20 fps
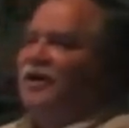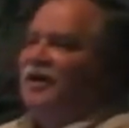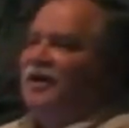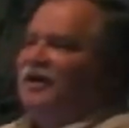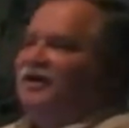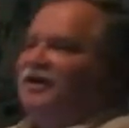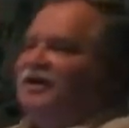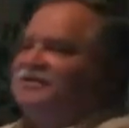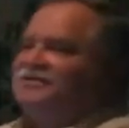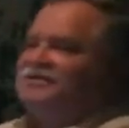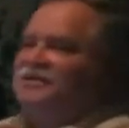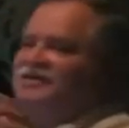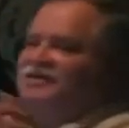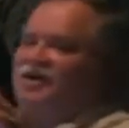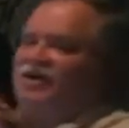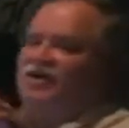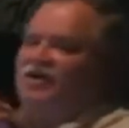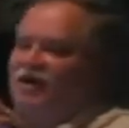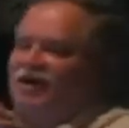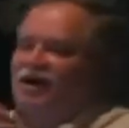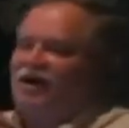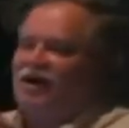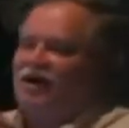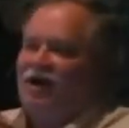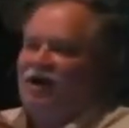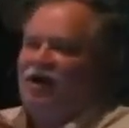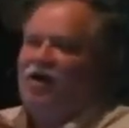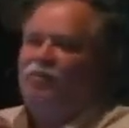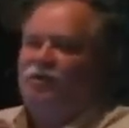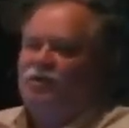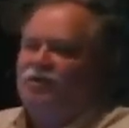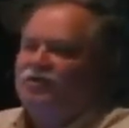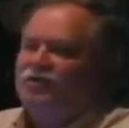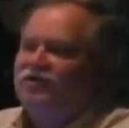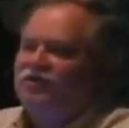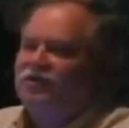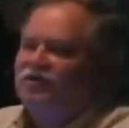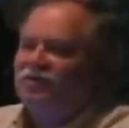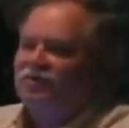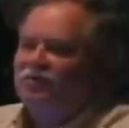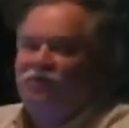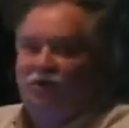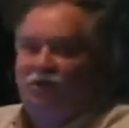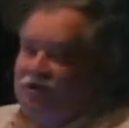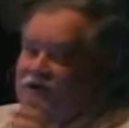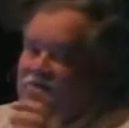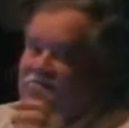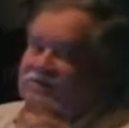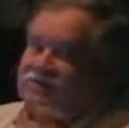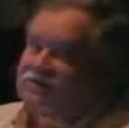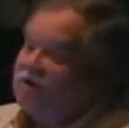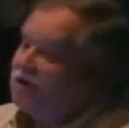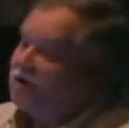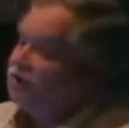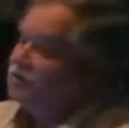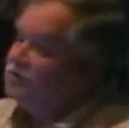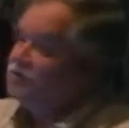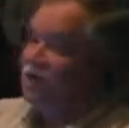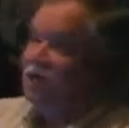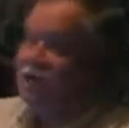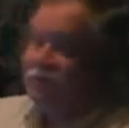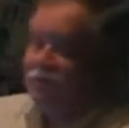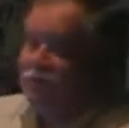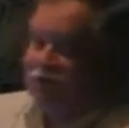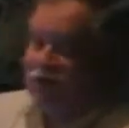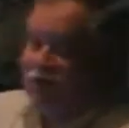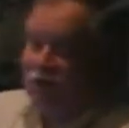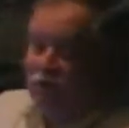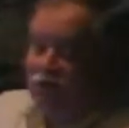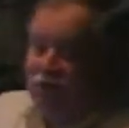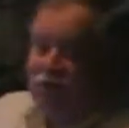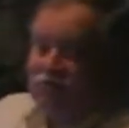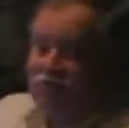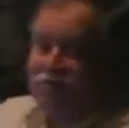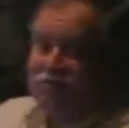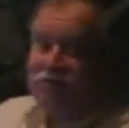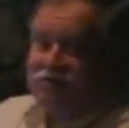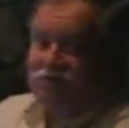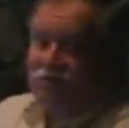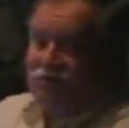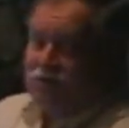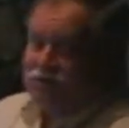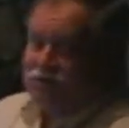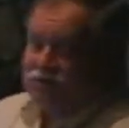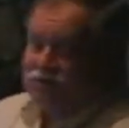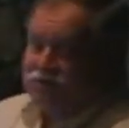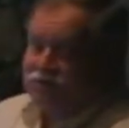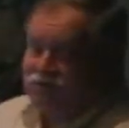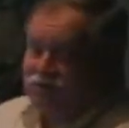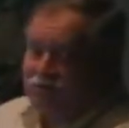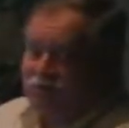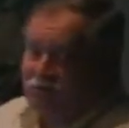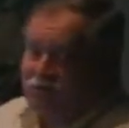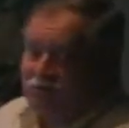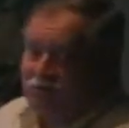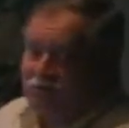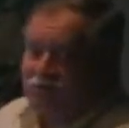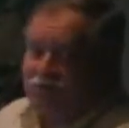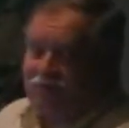And he said, Now, I'll be with you, but it's not the same being with him as I was in the dream.